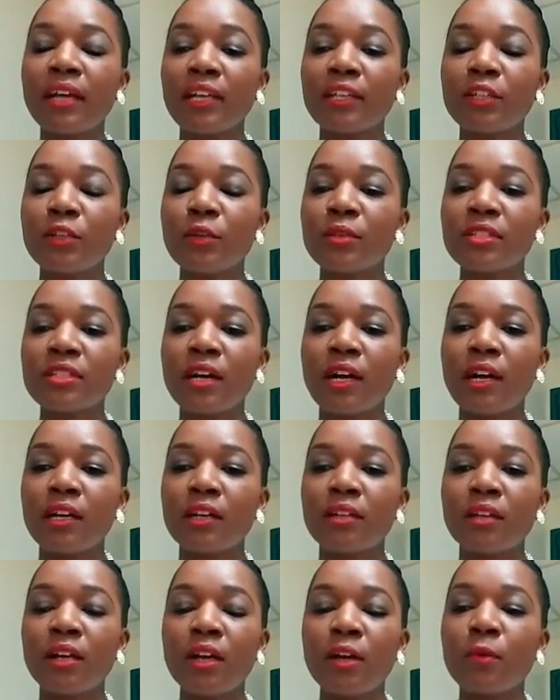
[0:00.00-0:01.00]
that you
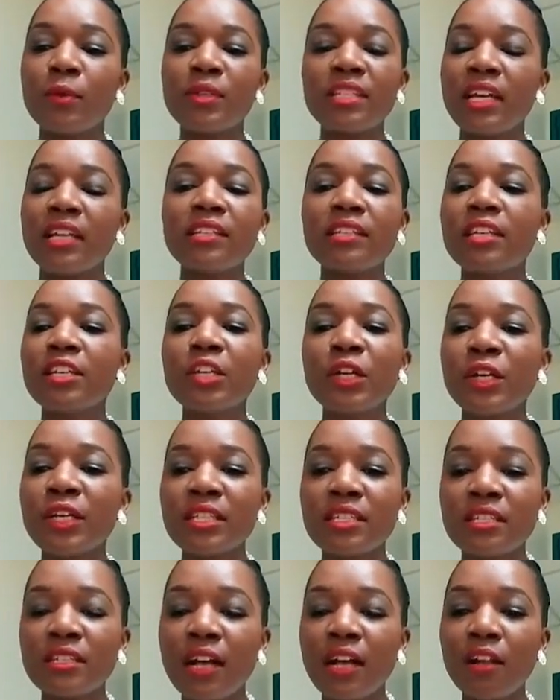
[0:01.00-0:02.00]
start resenting
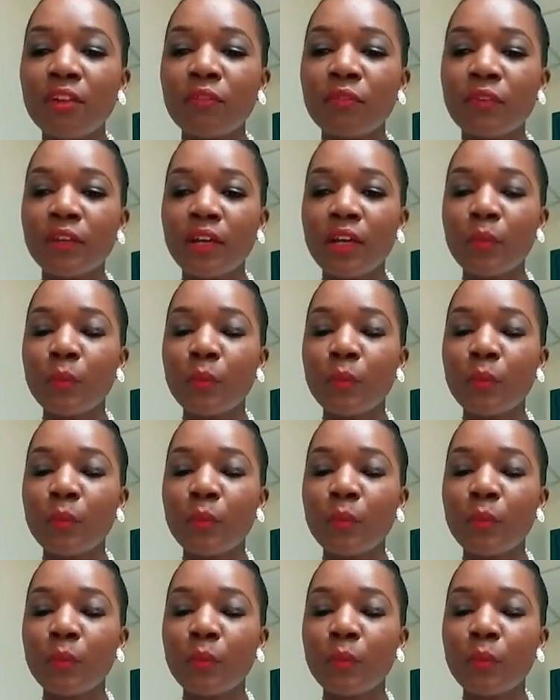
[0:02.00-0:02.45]
yourself,